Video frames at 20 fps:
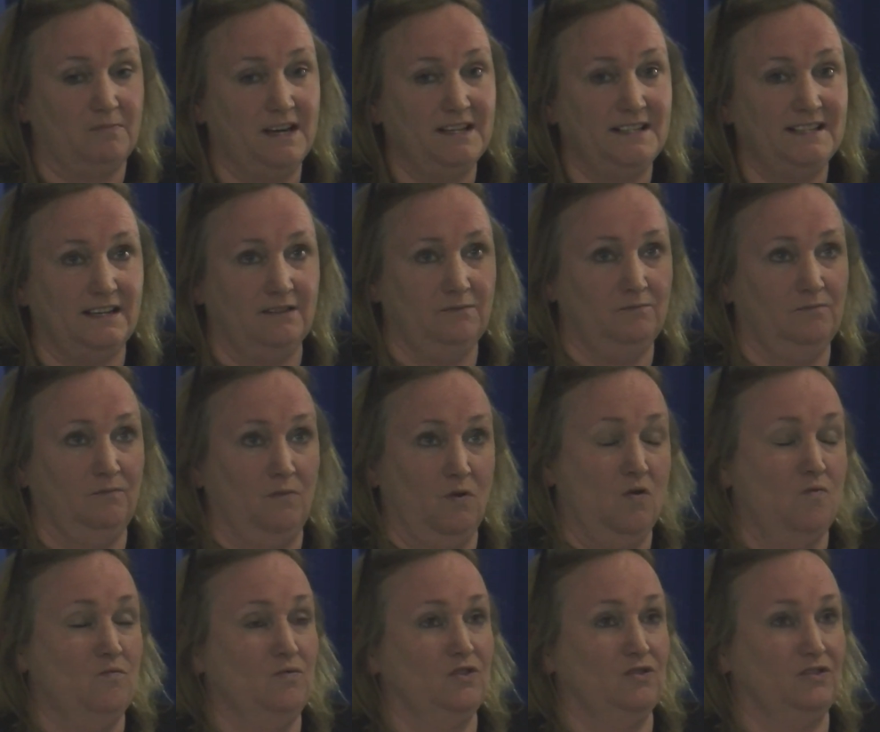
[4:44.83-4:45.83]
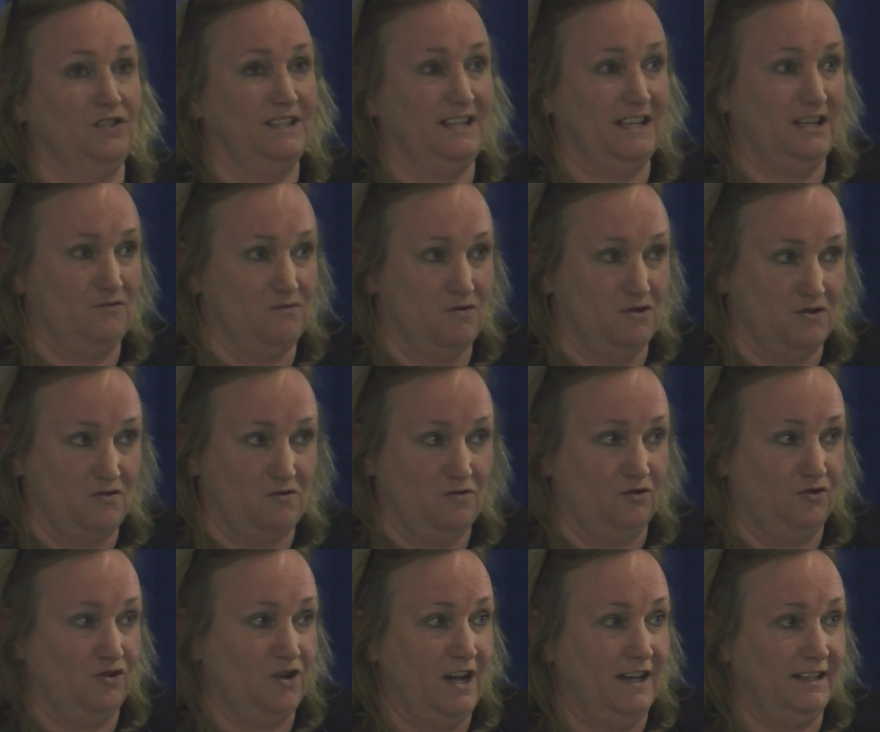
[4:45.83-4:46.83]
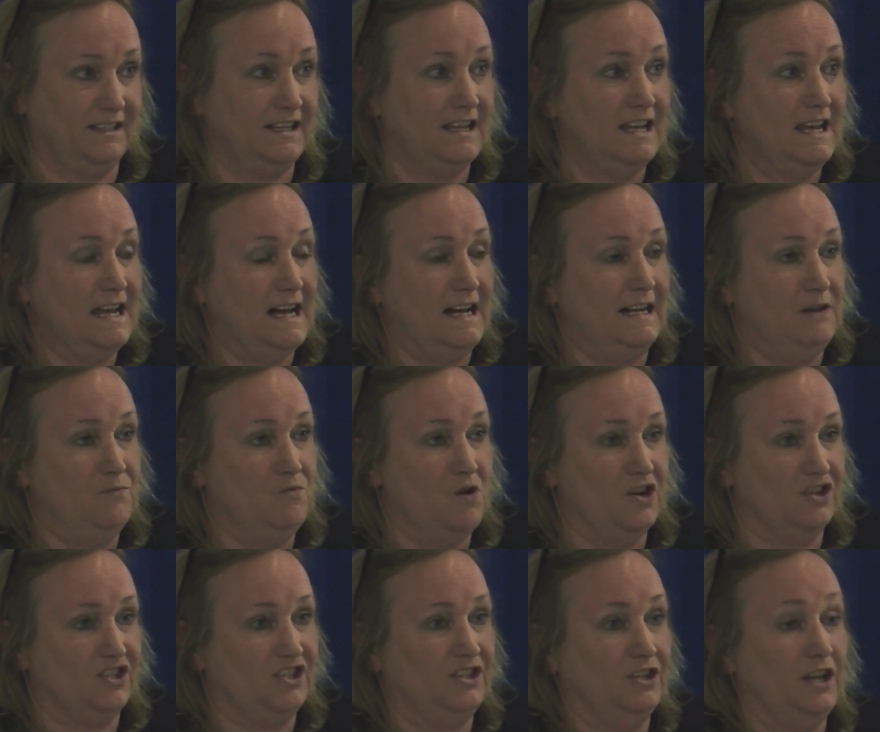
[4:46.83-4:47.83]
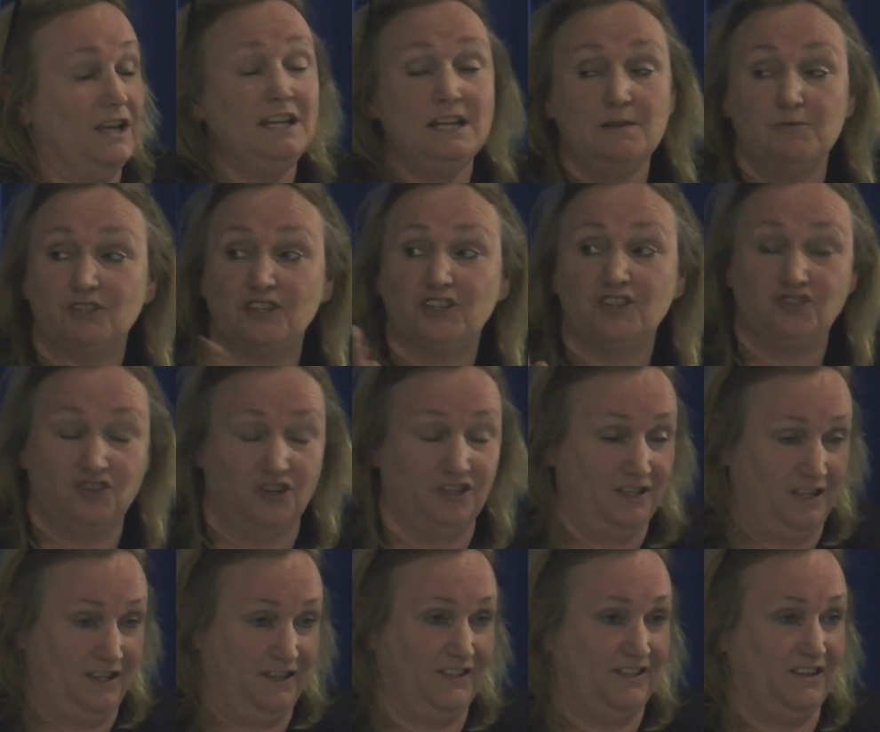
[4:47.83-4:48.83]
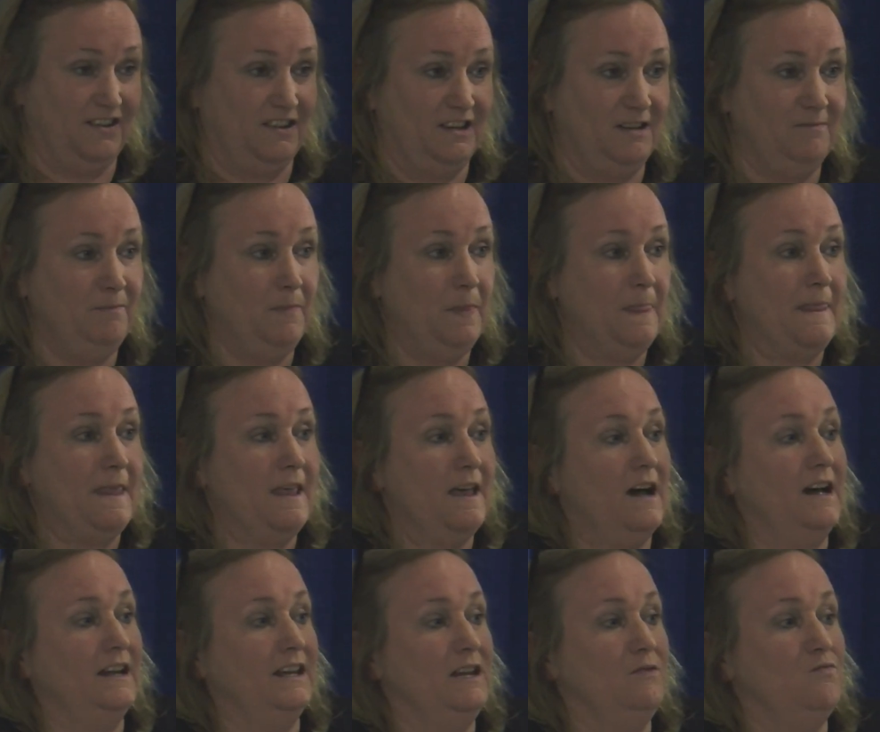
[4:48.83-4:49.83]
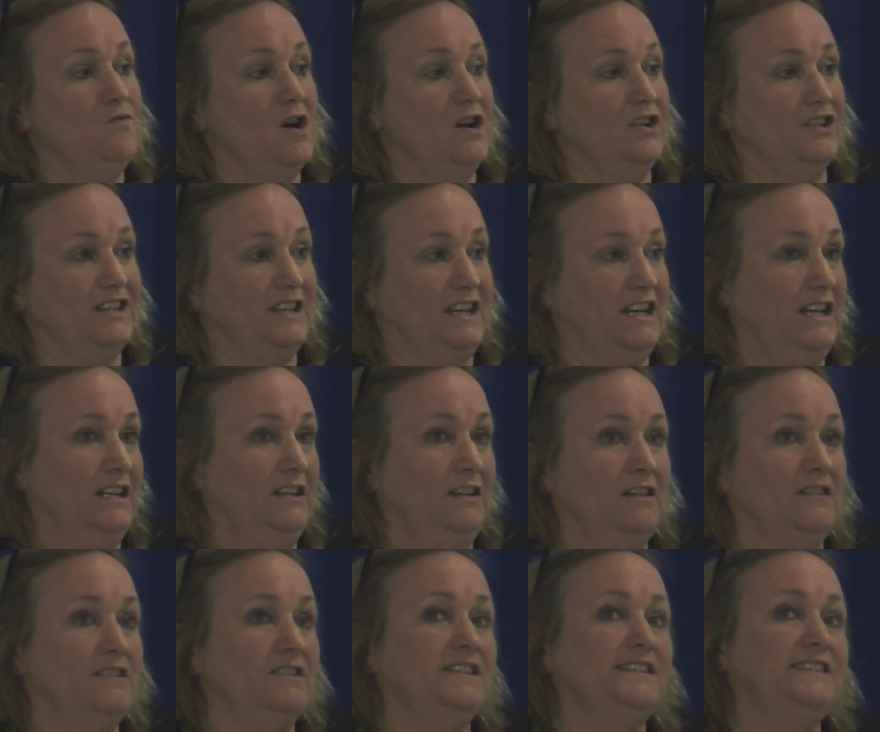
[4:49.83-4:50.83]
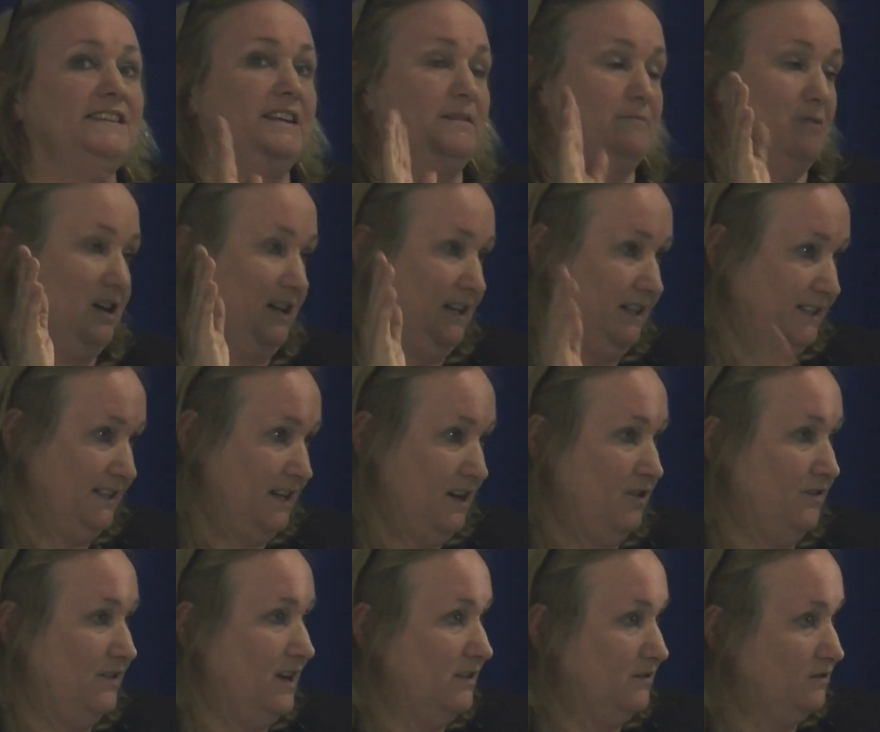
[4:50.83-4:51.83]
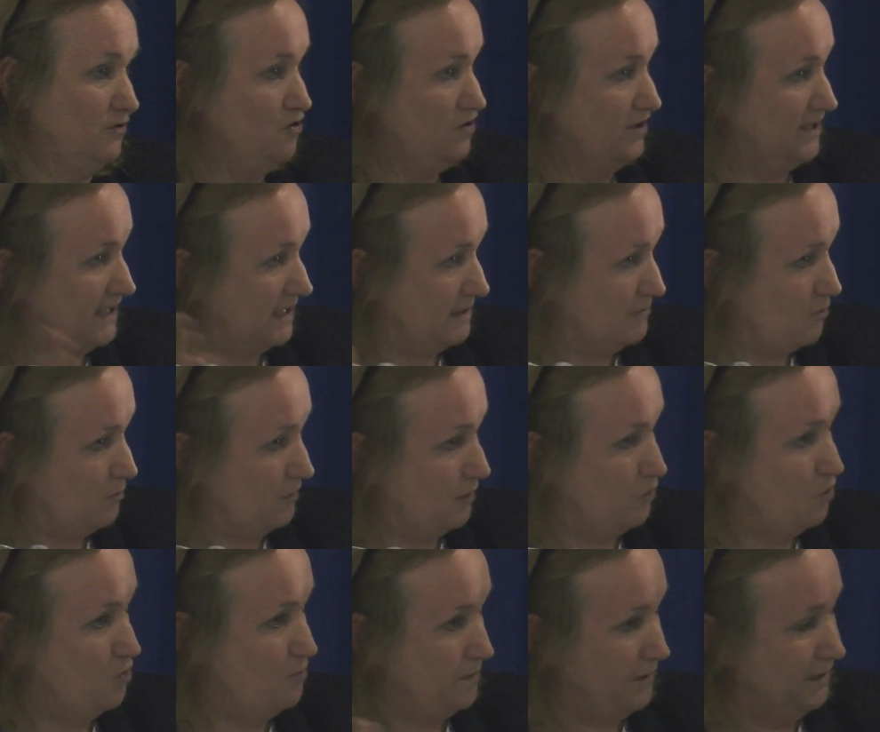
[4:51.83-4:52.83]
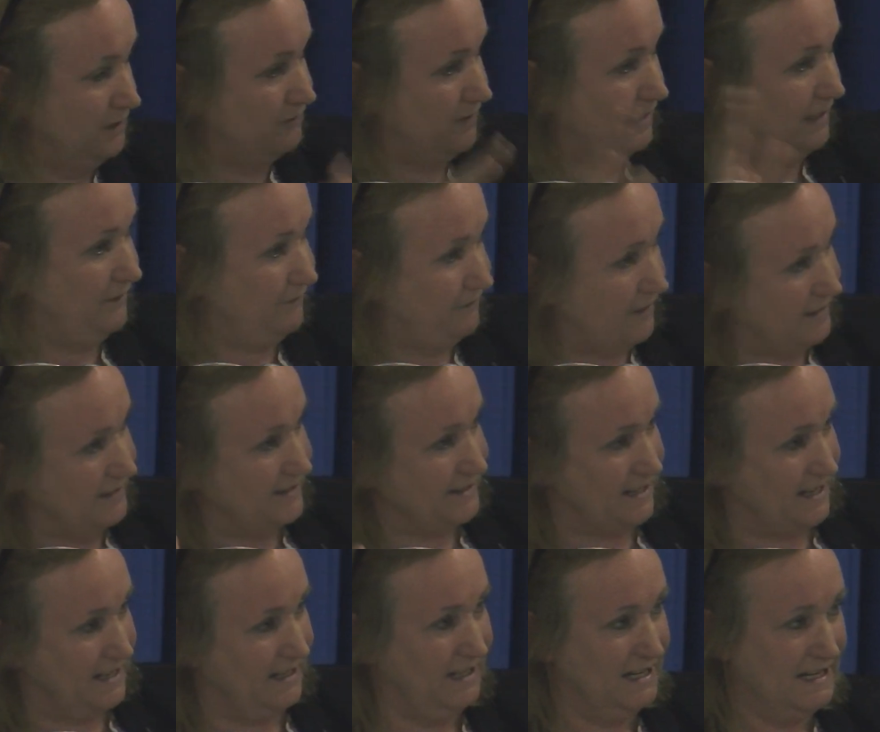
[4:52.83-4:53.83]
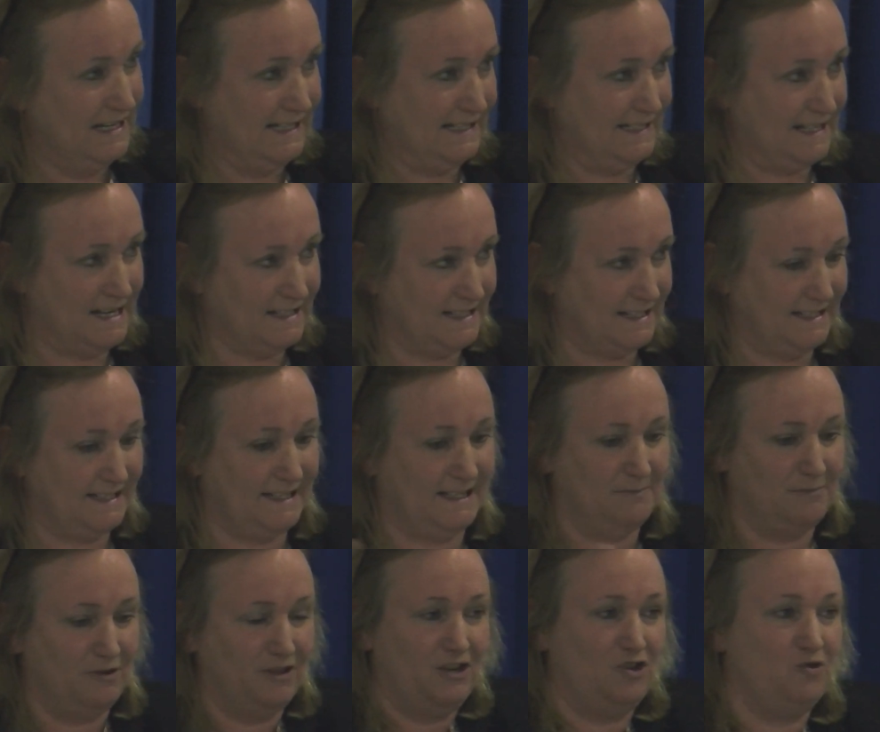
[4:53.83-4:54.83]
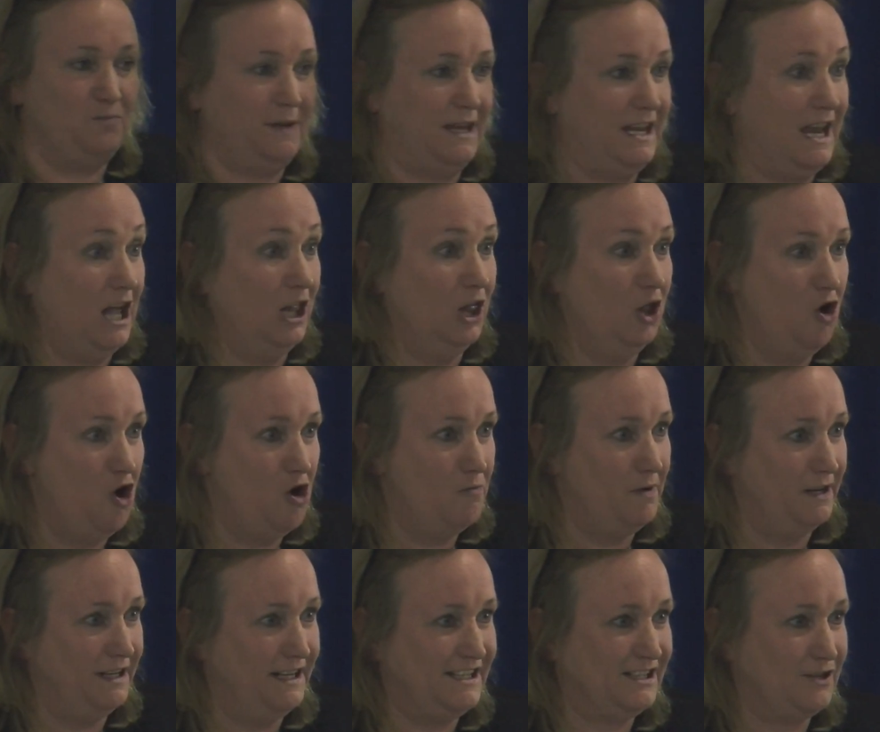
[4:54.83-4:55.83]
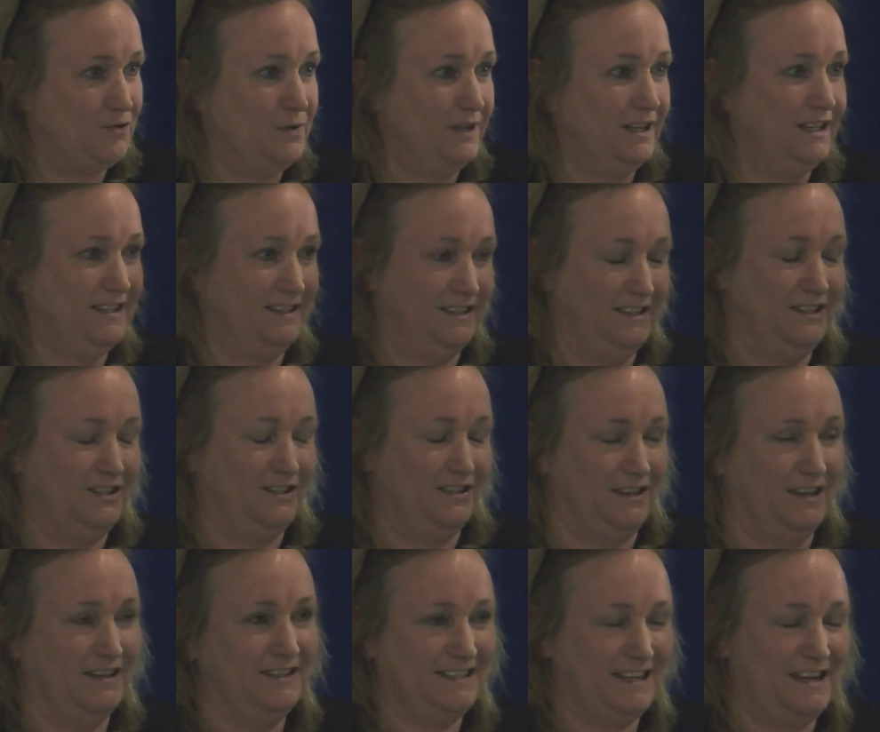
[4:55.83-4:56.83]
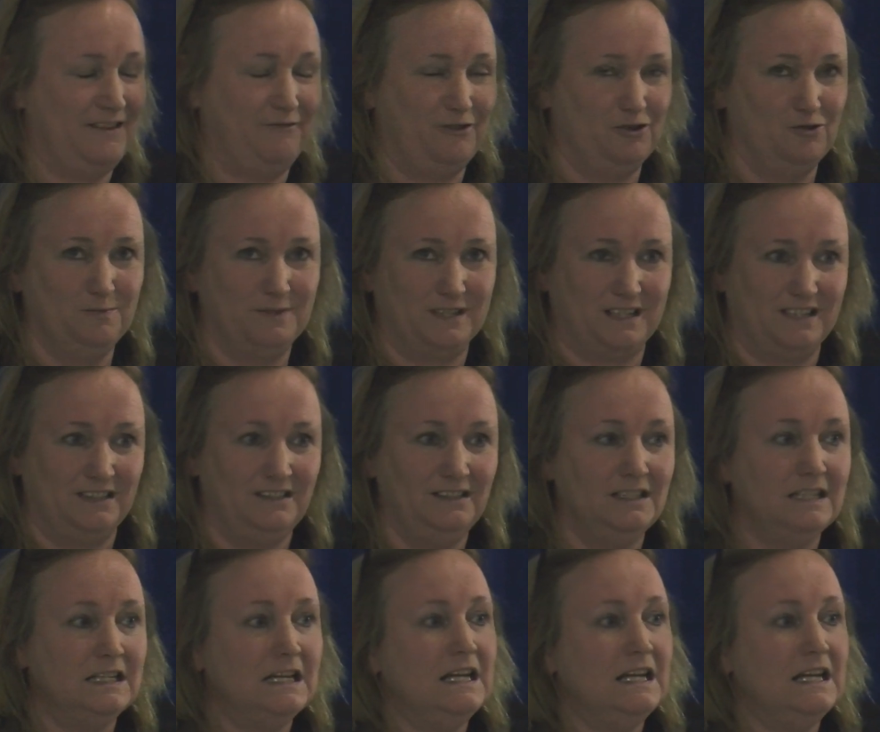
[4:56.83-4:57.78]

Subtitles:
My son was on a zero-hour contract, and he worked in, and he was a student at the time, and he worked in the cinema in town, that new cinema when it opened, really fancy, zazzy cinema that you pay a lot of money to go in and see films in.